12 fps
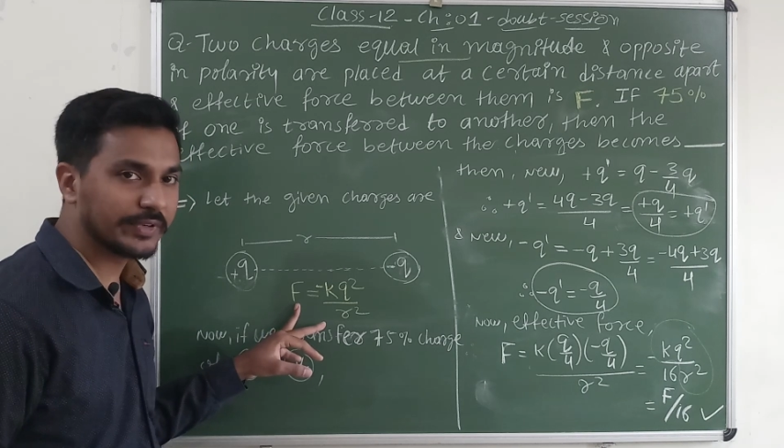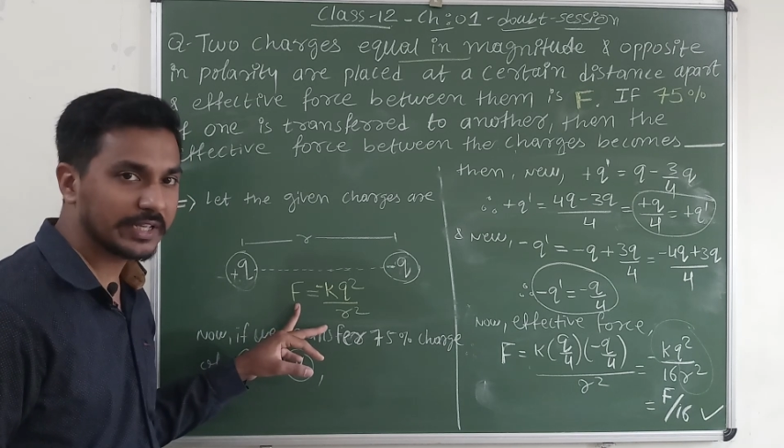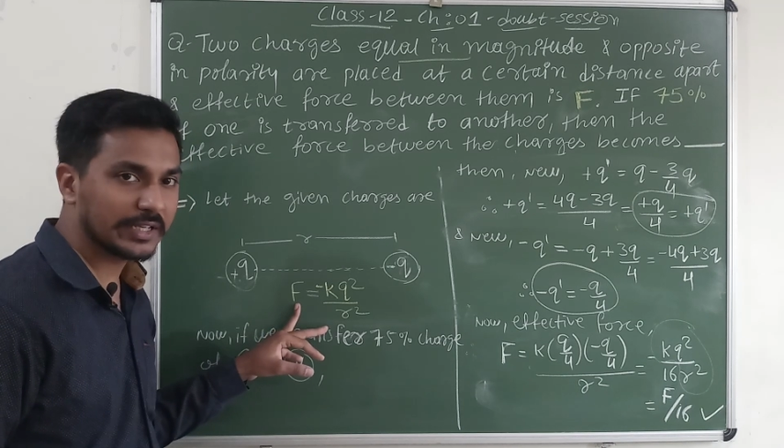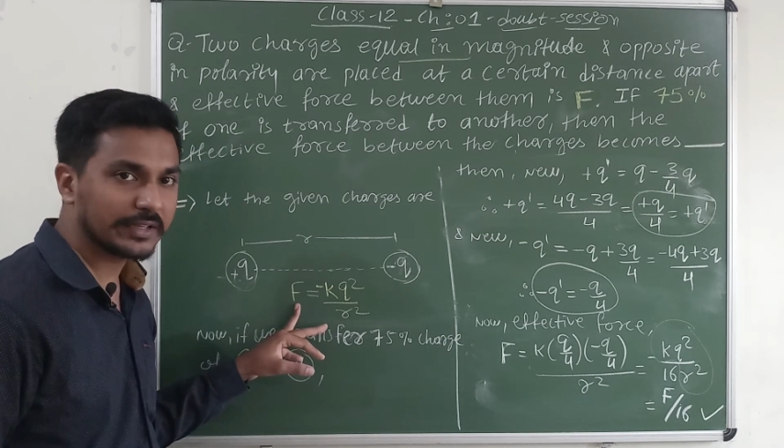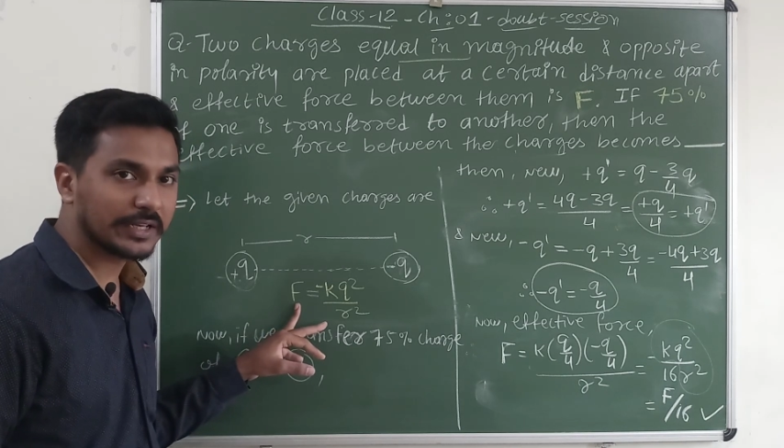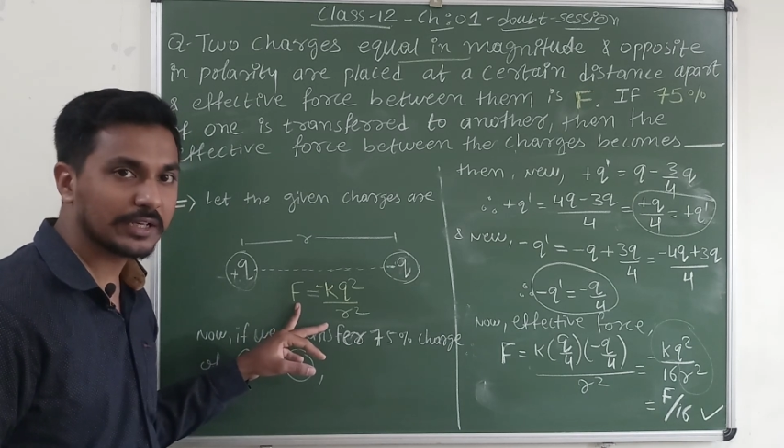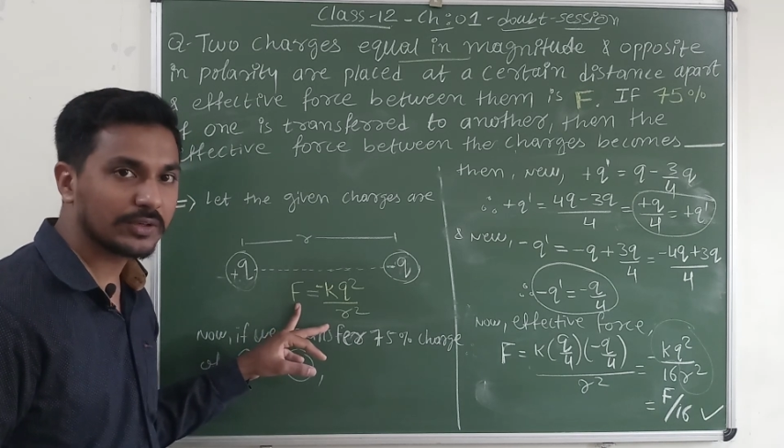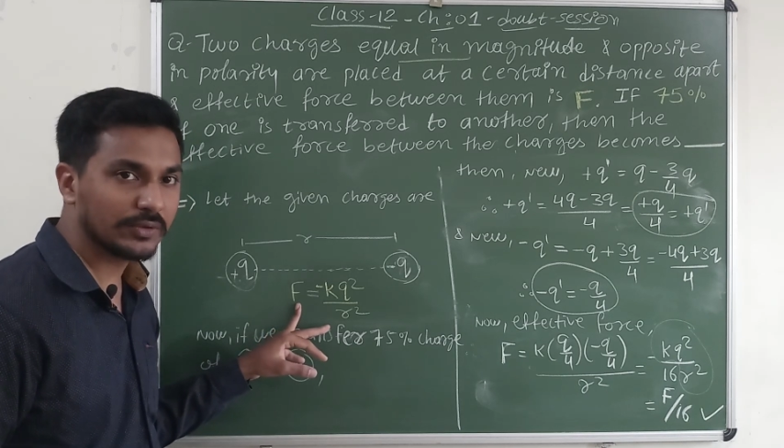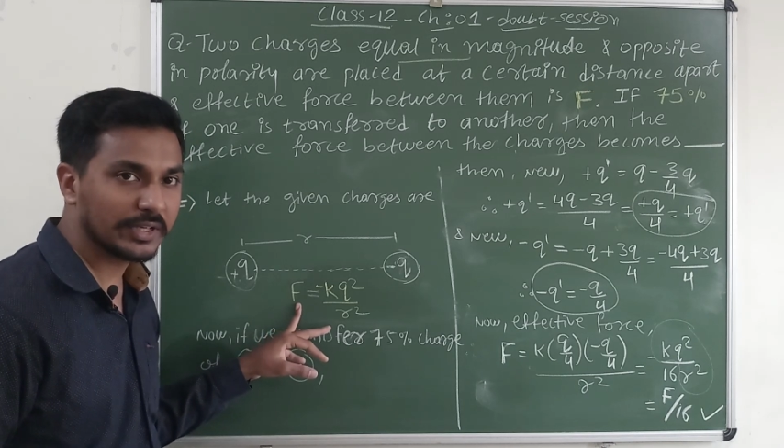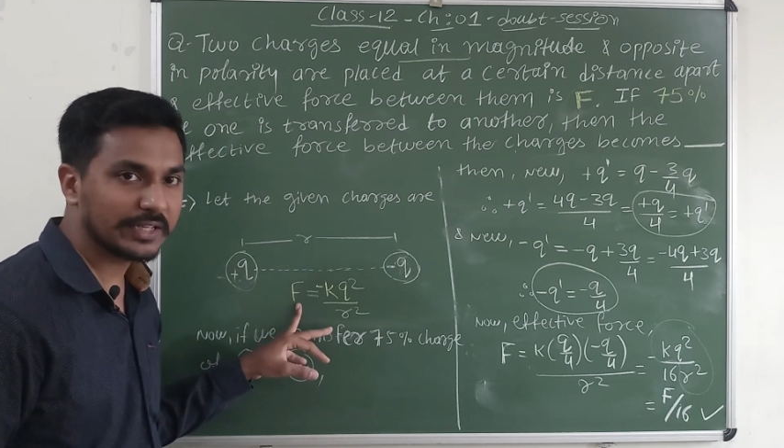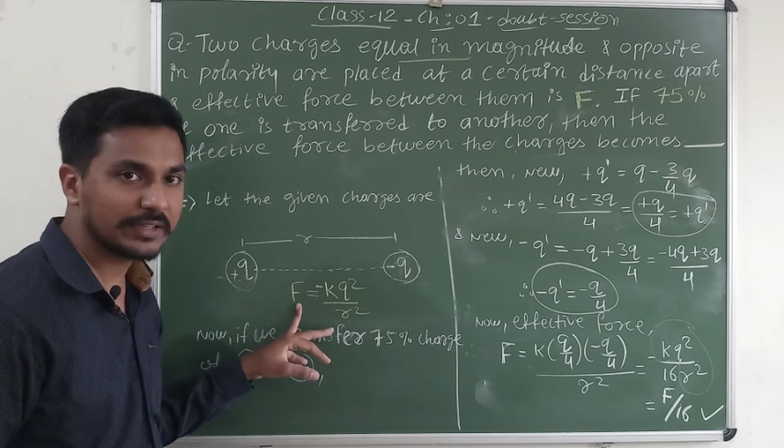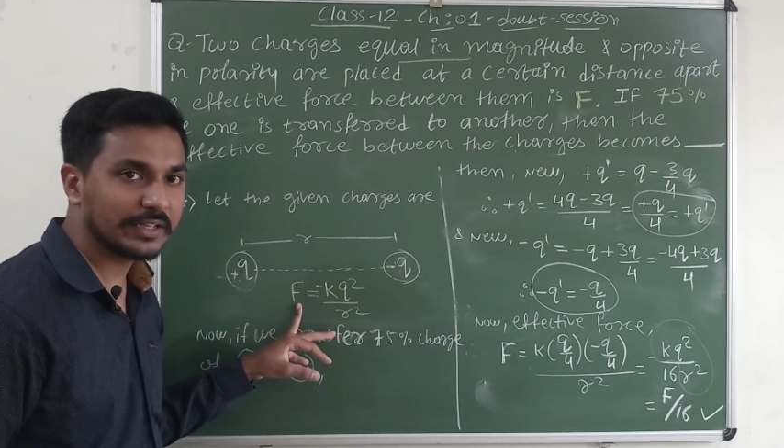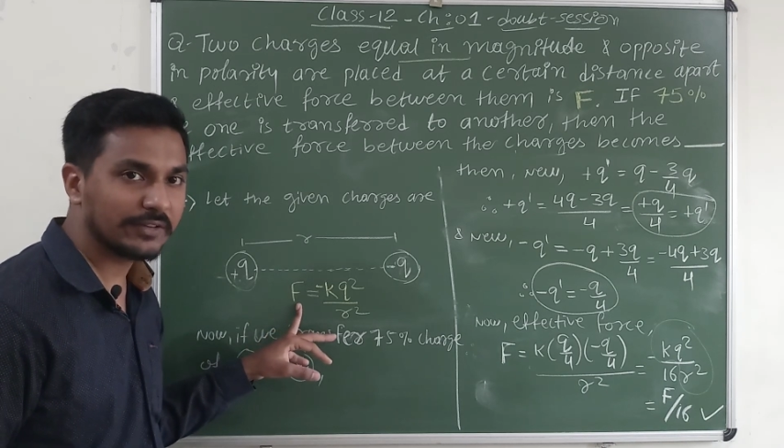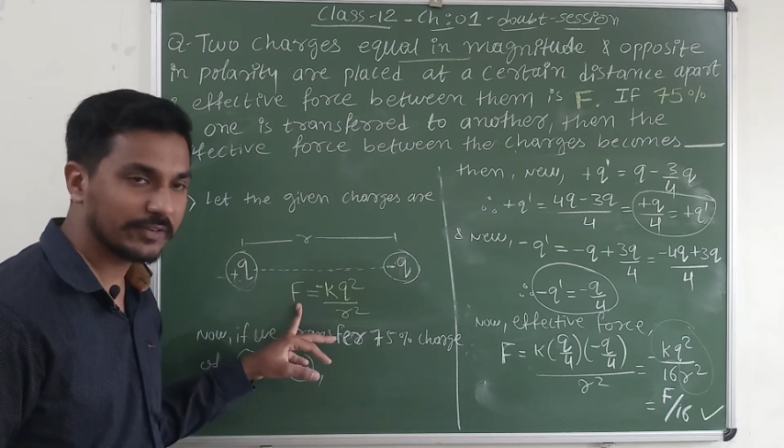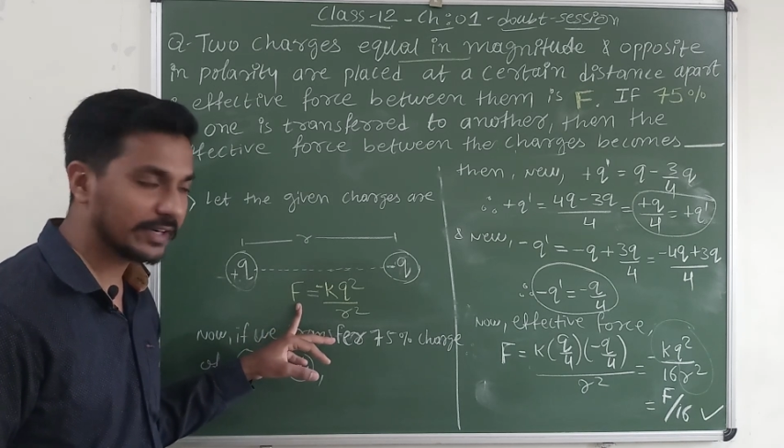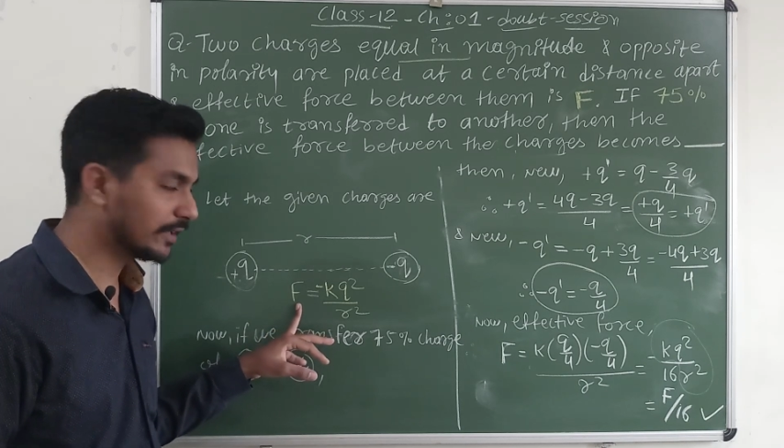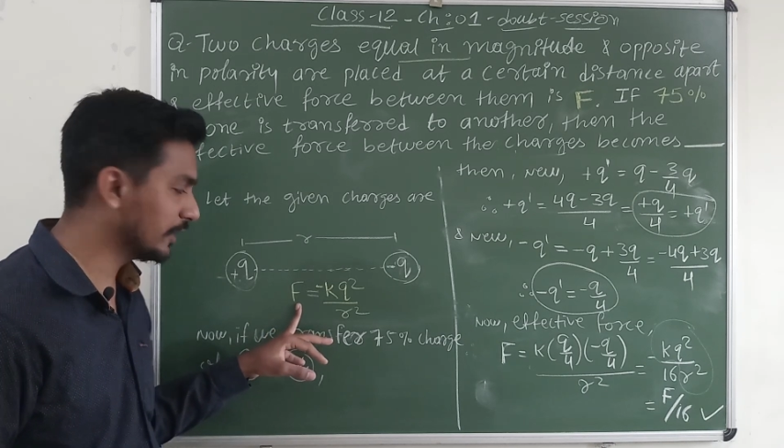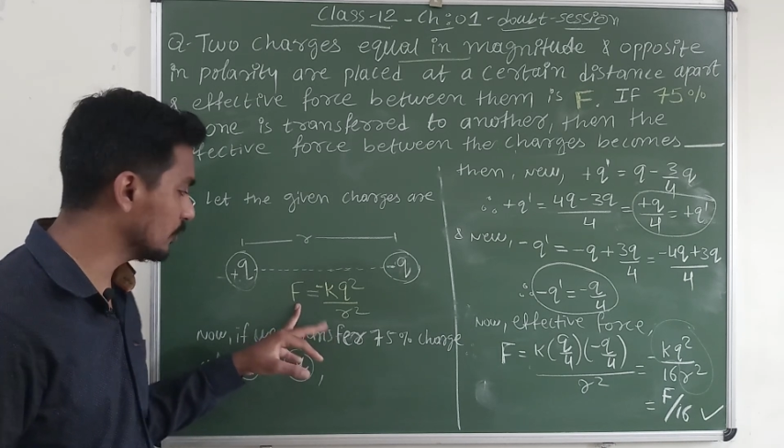we can calculate the
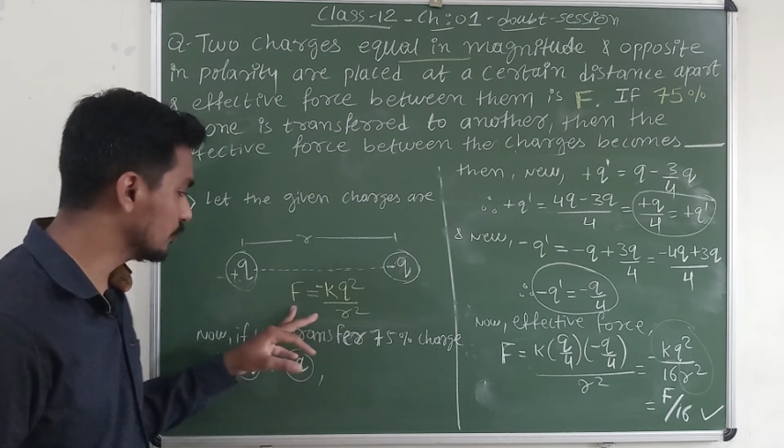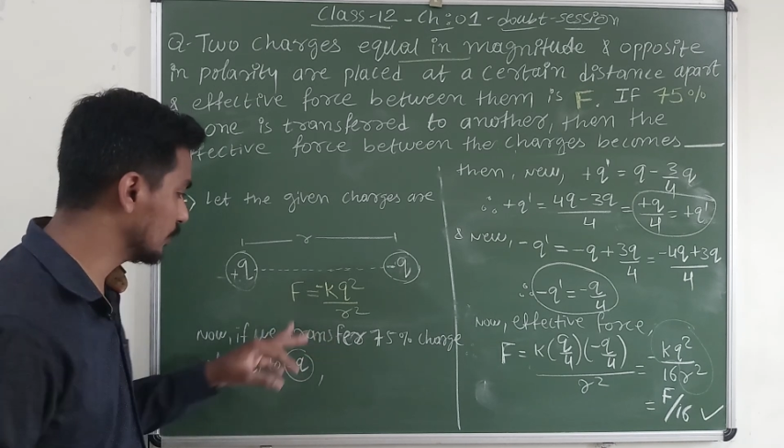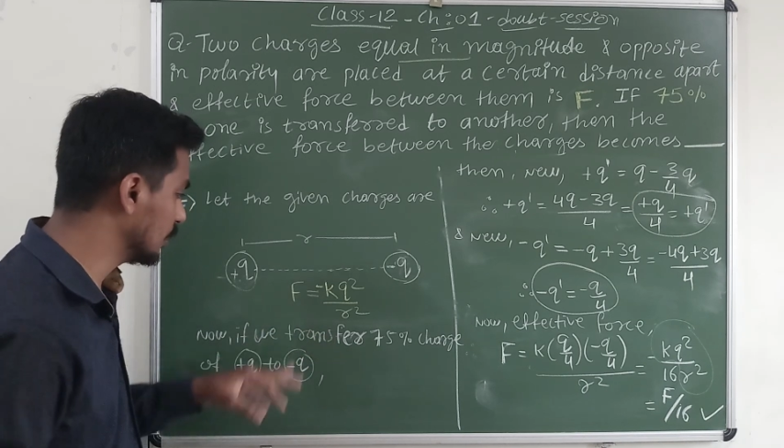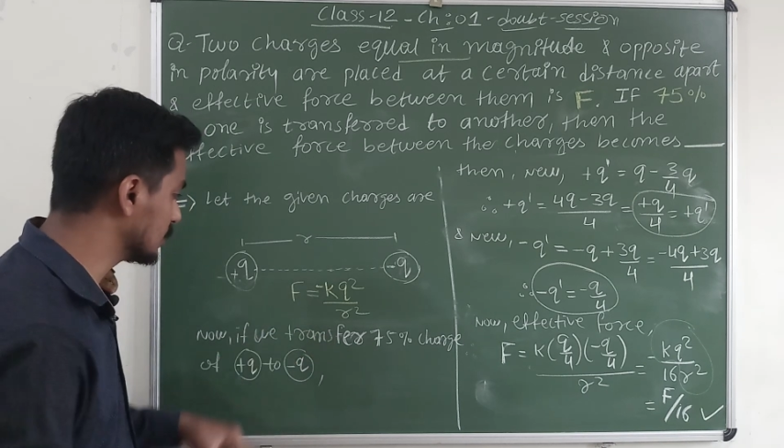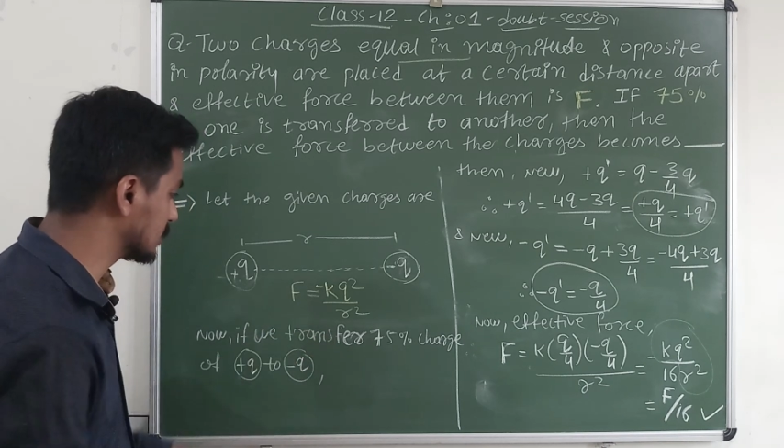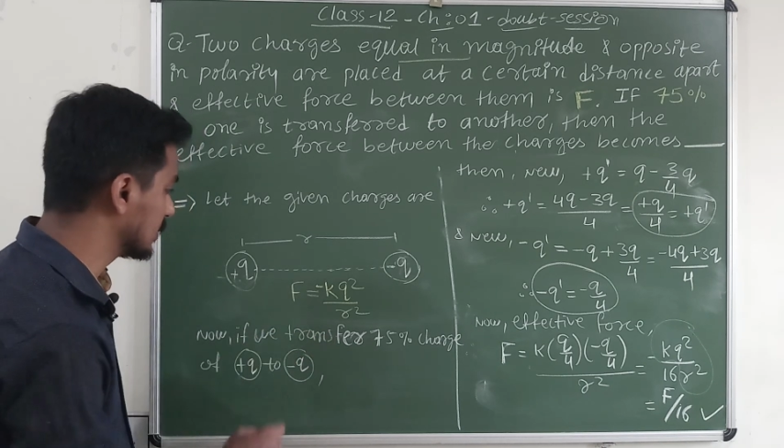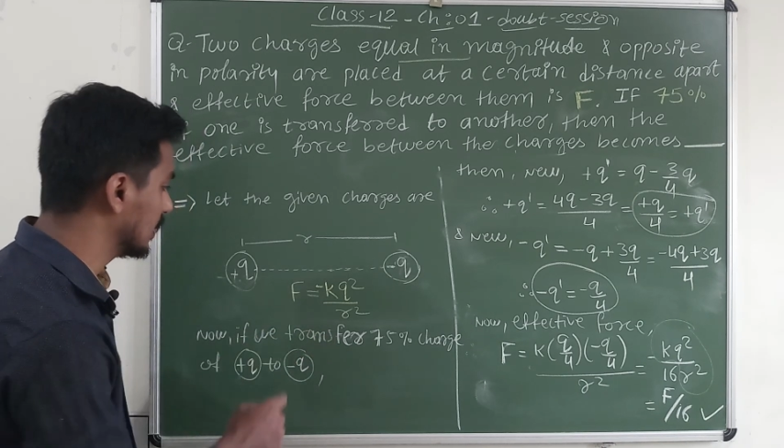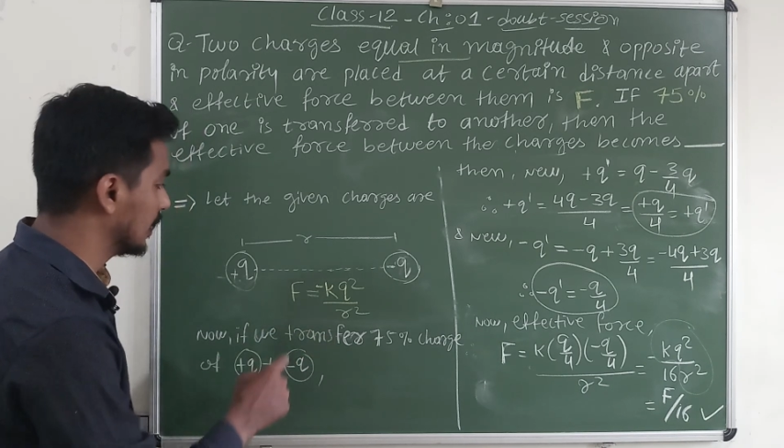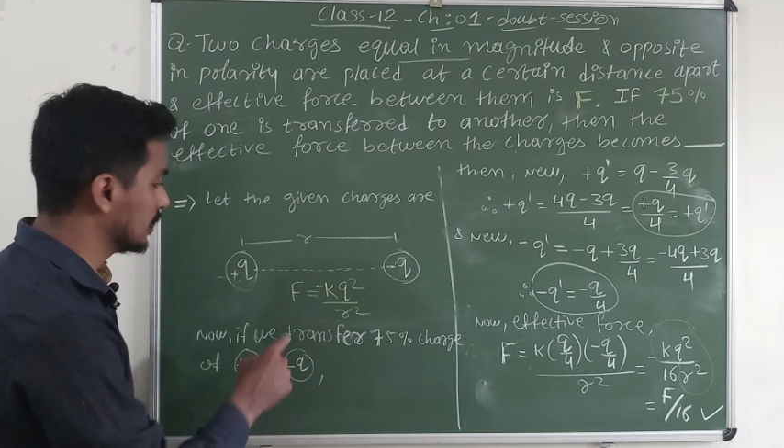effective force.